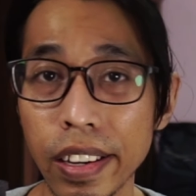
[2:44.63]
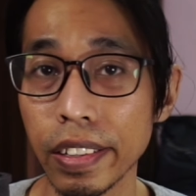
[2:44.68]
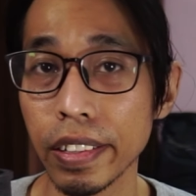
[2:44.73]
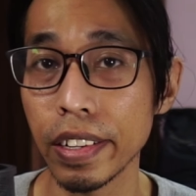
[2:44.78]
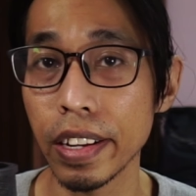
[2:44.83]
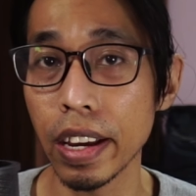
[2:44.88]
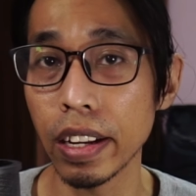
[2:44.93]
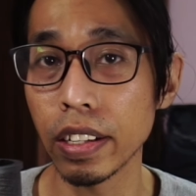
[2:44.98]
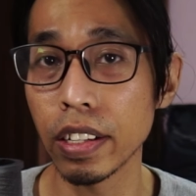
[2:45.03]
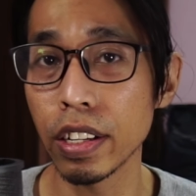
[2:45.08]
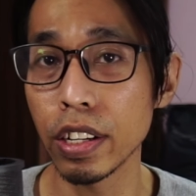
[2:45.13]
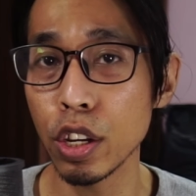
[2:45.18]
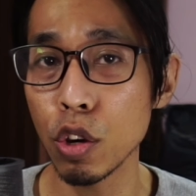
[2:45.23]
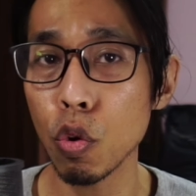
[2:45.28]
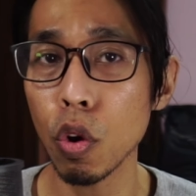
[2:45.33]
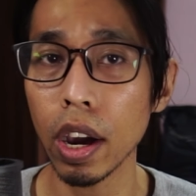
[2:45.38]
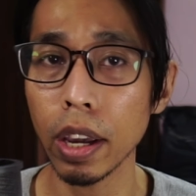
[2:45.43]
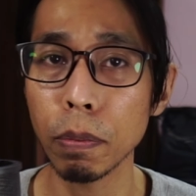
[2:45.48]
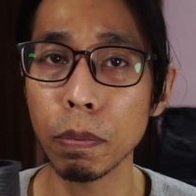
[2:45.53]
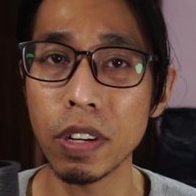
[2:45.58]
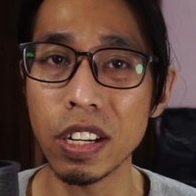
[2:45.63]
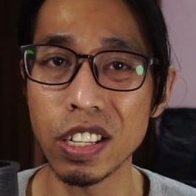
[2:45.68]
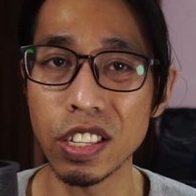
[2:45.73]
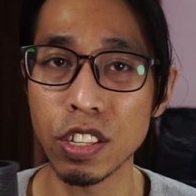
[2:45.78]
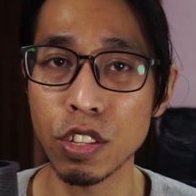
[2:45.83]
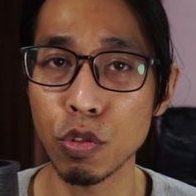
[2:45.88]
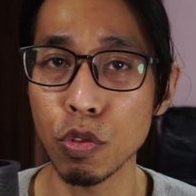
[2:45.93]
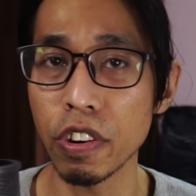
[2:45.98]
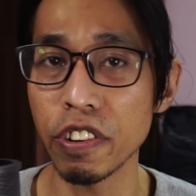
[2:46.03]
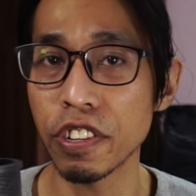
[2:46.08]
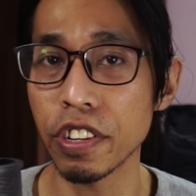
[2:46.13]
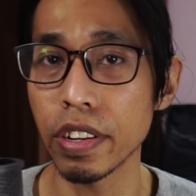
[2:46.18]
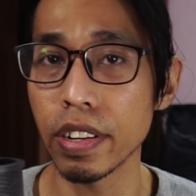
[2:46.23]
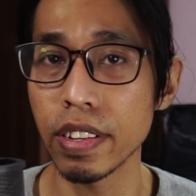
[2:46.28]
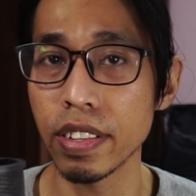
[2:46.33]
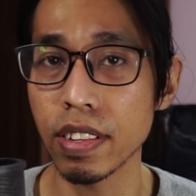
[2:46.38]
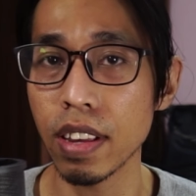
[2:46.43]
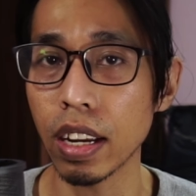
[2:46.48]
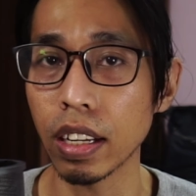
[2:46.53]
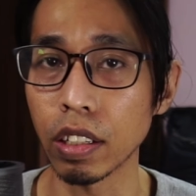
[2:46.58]
Their new hybrid switch
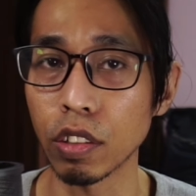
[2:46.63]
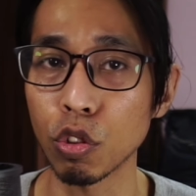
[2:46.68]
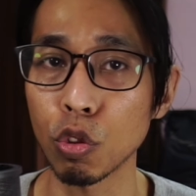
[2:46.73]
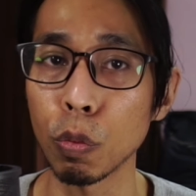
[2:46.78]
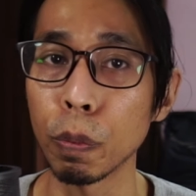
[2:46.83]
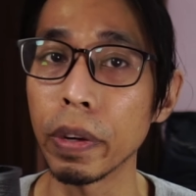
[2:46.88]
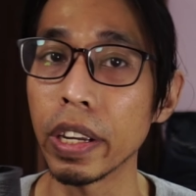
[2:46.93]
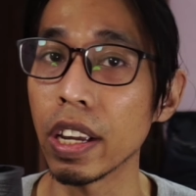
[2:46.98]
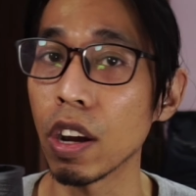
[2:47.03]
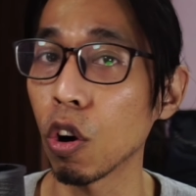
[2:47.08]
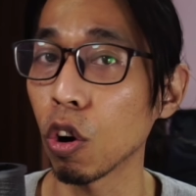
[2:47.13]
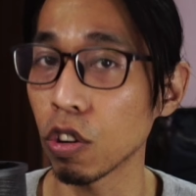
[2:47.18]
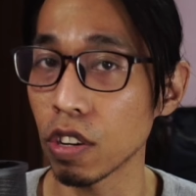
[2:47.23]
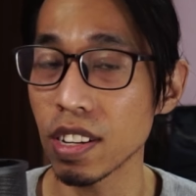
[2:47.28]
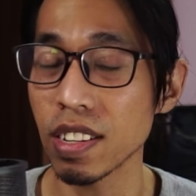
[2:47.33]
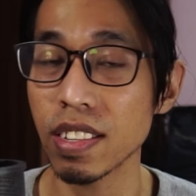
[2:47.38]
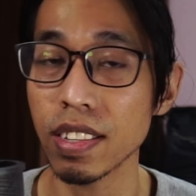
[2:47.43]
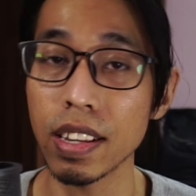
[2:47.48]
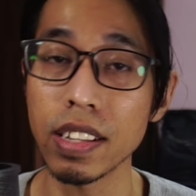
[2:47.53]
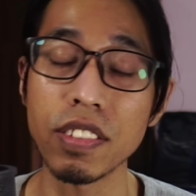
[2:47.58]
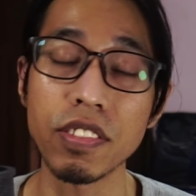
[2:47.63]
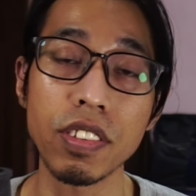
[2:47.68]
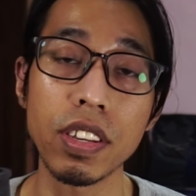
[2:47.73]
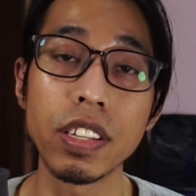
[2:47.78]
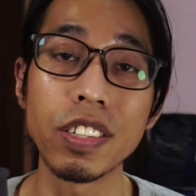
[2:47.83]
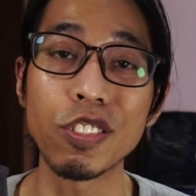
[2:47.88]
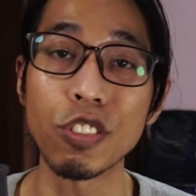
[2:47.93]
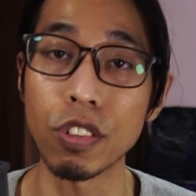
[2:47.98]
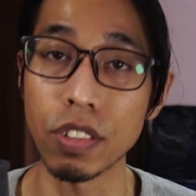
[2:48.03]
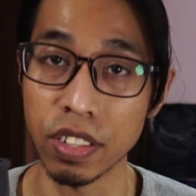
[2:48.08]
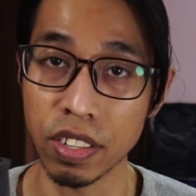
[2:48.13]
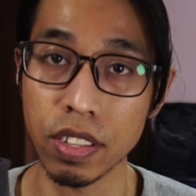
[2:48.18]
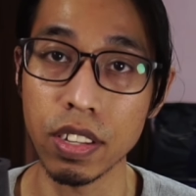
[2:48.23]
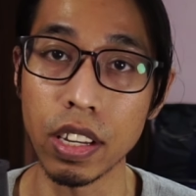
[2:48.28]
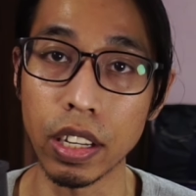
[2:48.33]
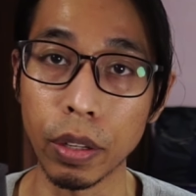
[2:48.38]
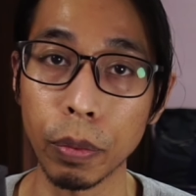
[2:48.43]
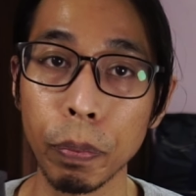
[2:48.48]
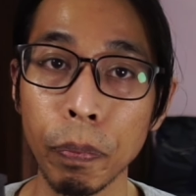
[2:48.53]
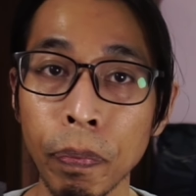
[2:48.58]
design, to be honest, is
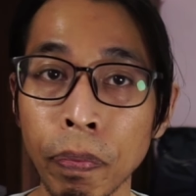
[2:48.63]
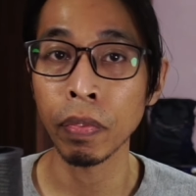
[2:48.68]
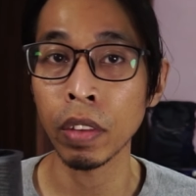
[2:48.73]
interesting.